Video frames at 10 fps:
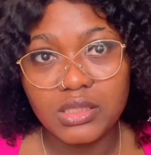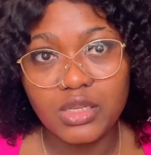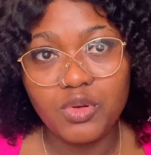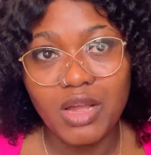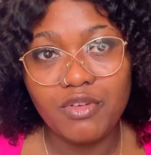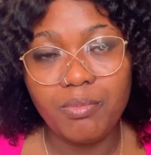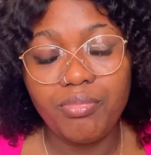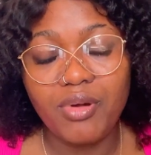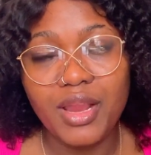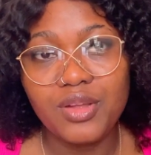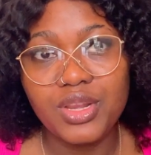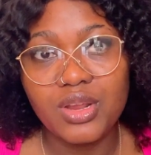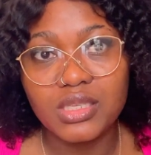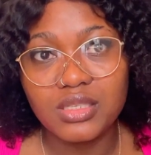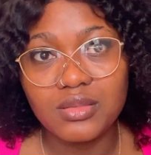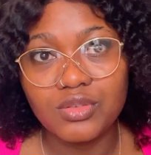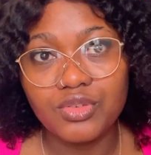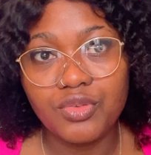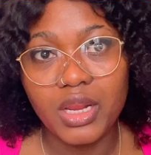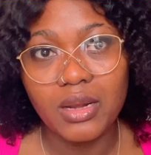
They don't have a prior nursing degree.